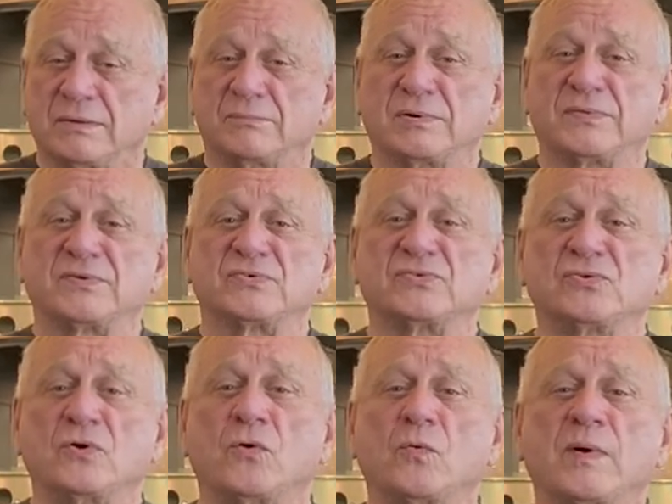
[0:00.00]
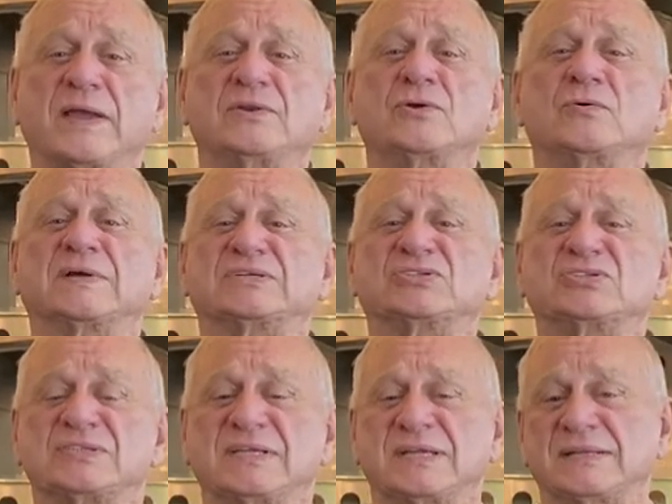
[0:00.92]
but there's no way to
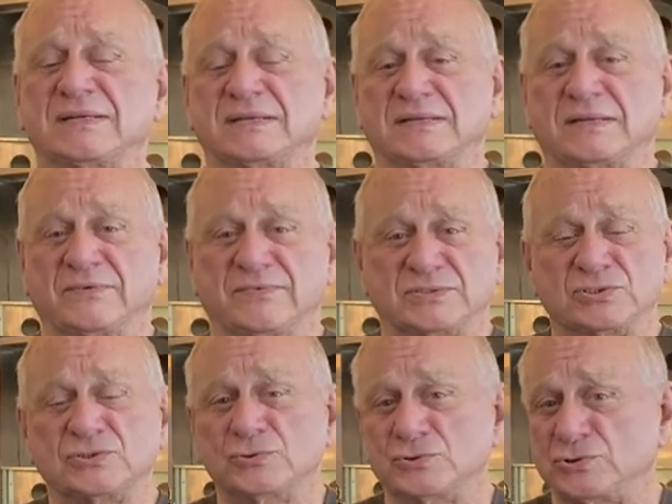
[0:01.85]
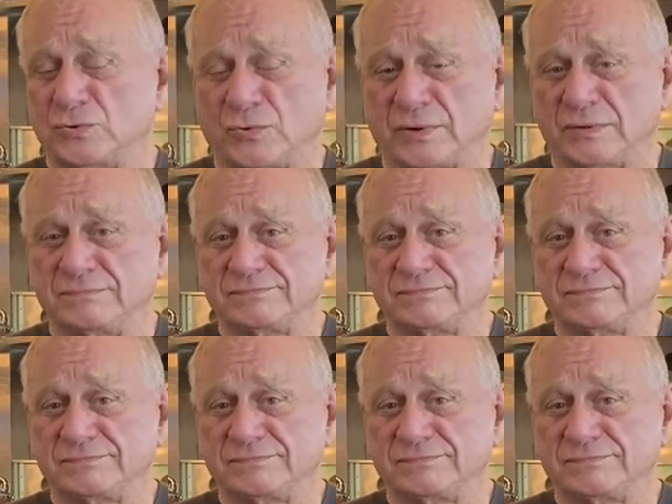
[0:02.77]
extend it if it's too short.